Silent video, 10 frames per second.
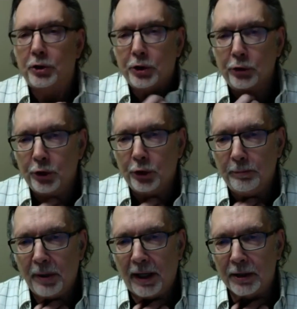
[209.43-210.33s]

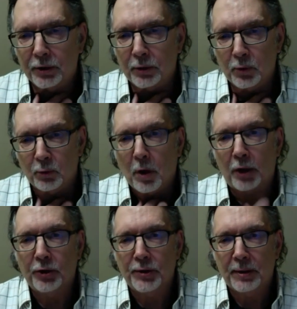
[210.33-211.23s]
YouTube page and was
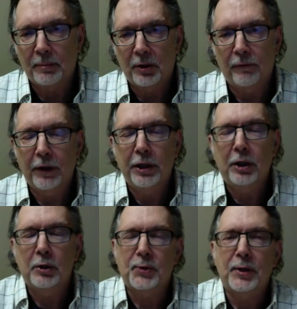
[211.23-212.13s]
watching some of the
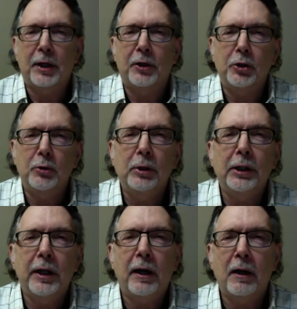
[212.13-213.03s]
videos there, you
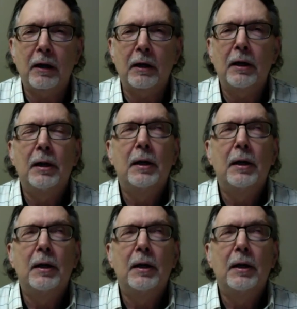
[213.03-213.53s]
really are